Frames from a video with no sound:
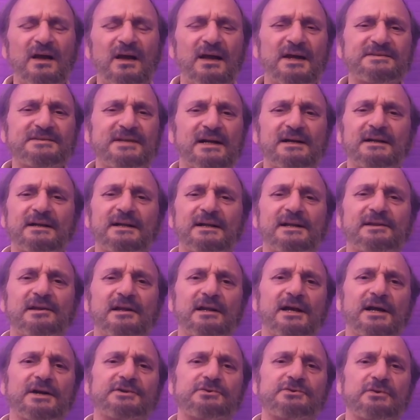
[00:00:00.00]
it's not an
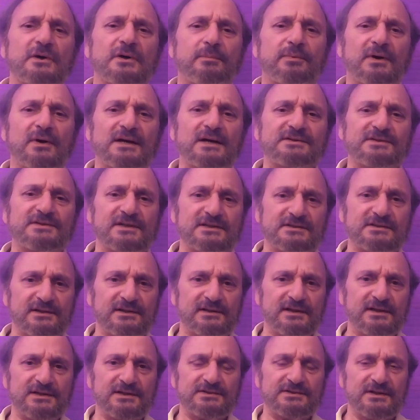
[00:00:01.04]
intellectual process,
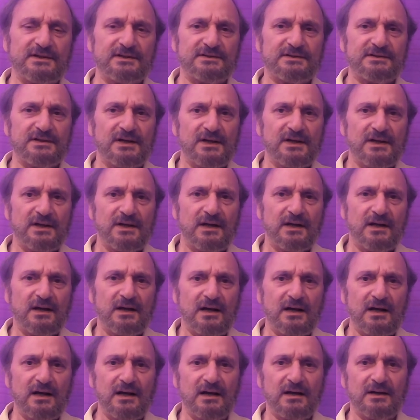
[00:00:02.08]
addictions.
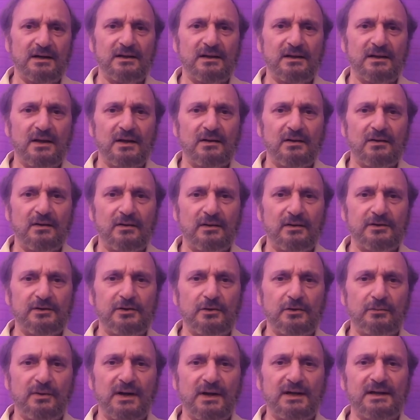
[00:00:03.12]
Uh,
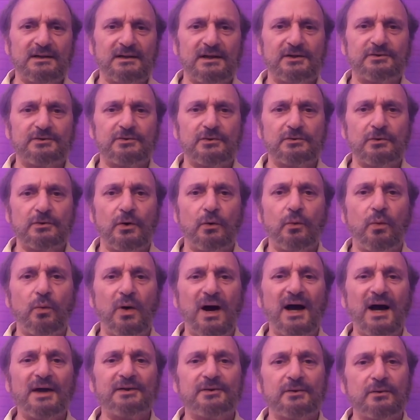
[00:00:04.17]
you really need to know
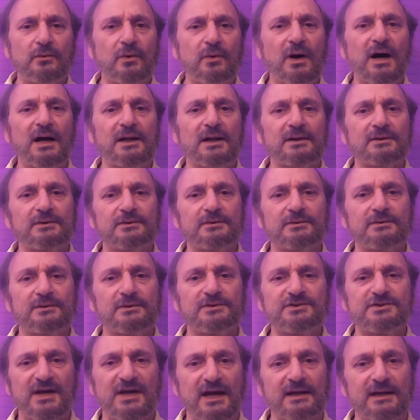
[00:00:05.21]
why you want to
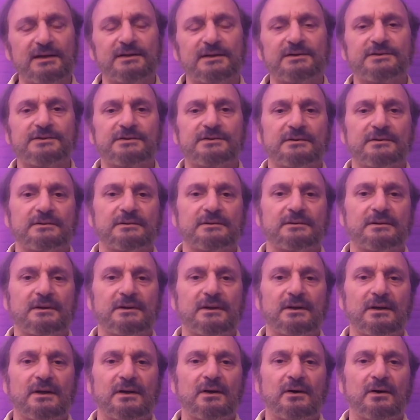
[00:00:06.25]
change.
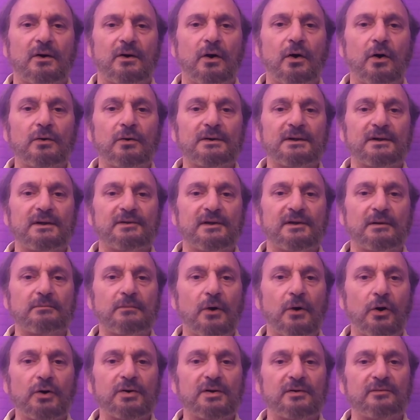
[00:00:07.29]
Only the
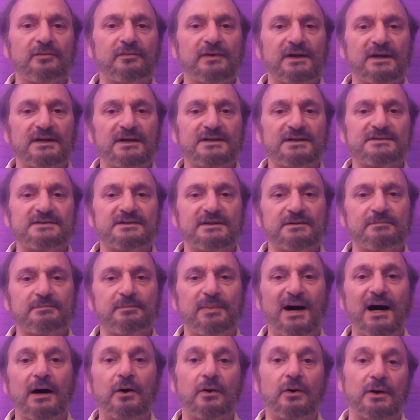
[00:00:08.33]
motive is the
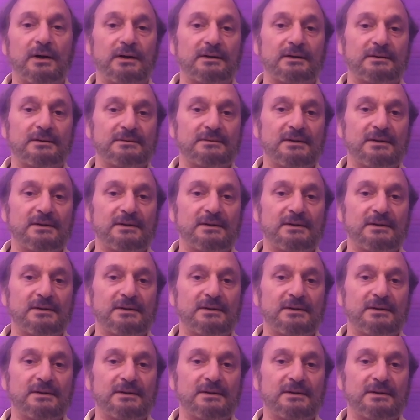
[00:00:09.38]
power.